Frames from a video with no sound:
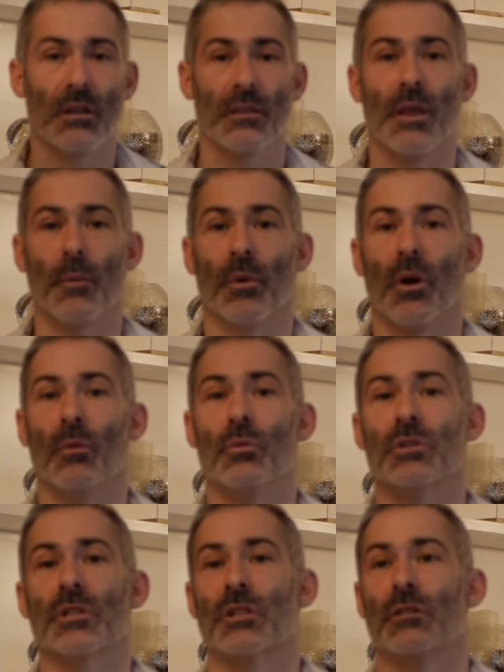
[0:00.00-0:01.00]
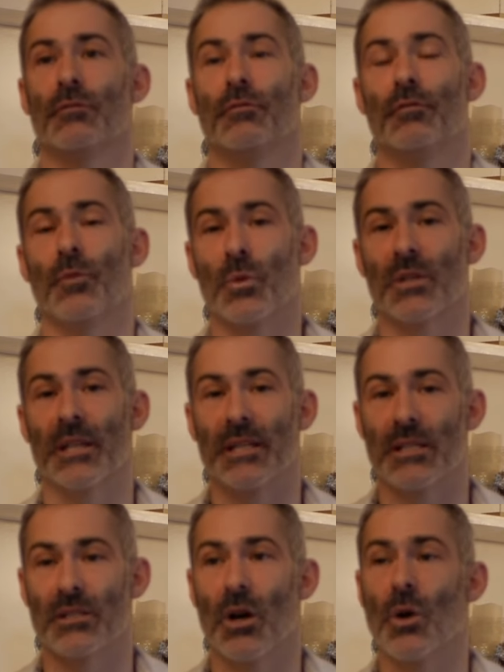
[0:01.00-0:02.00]
Then when I was 14
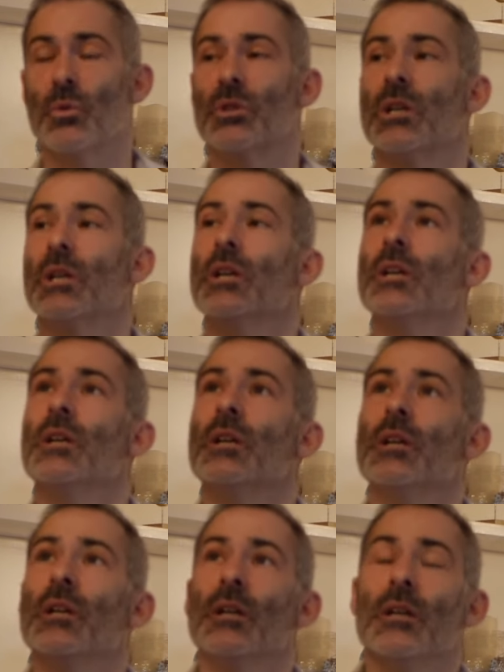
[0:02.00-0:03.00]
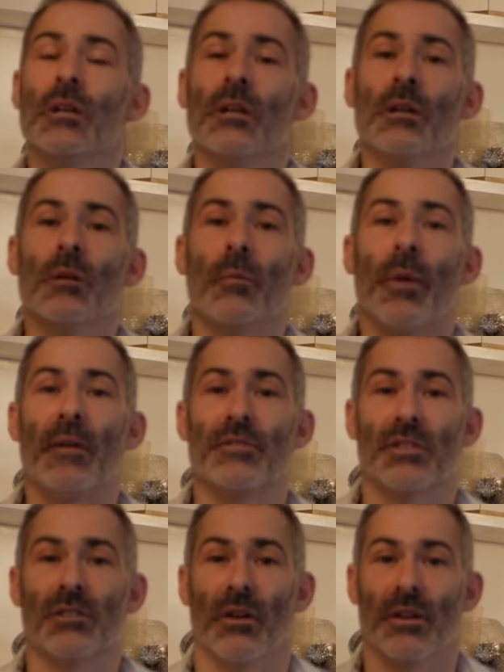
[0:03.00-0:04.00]
years old, parents
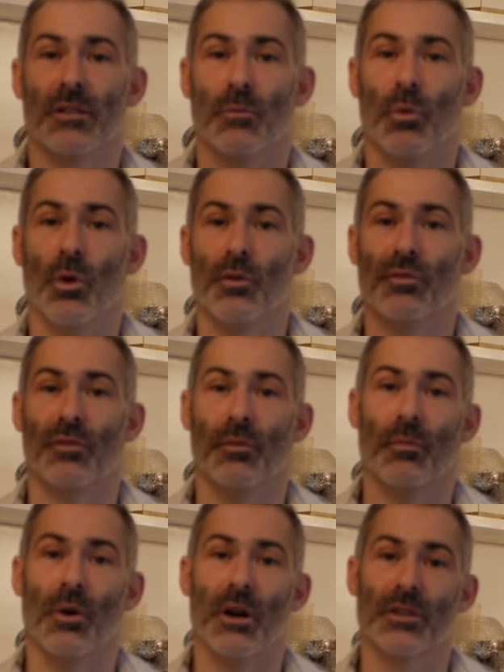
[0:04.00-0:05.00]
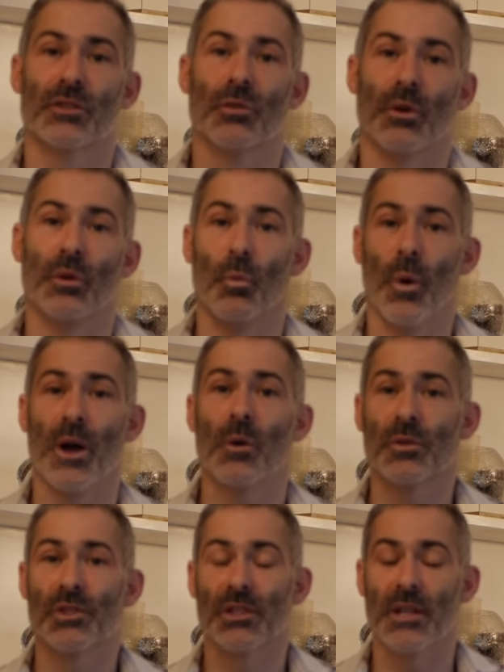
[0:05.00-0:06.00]
decided to move from my school in
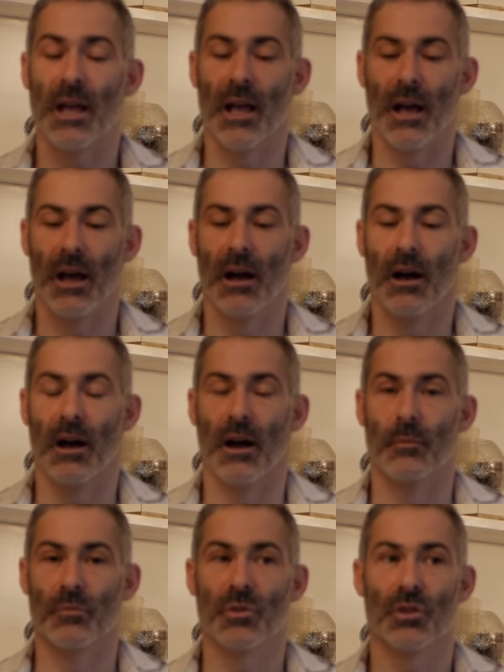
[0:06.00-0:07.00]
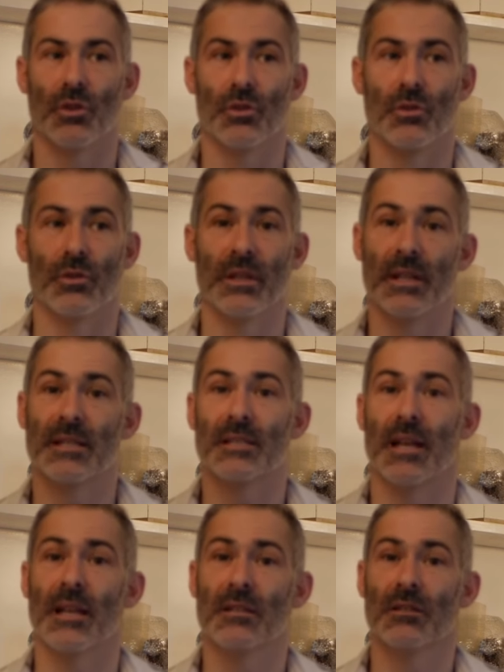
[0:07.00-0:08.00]
Wales to the
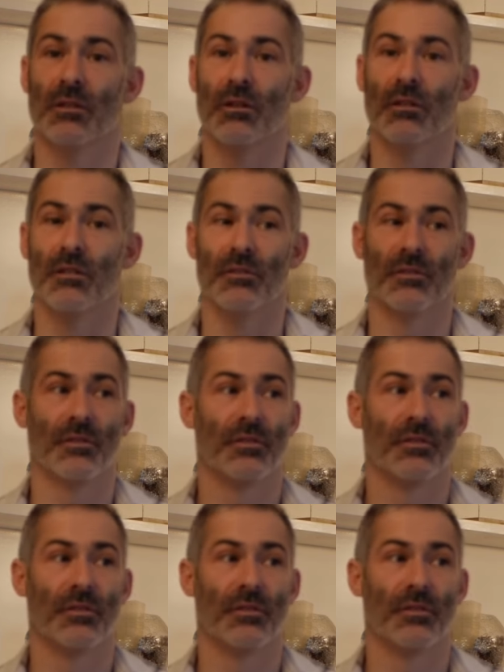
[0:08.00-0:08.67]
East End of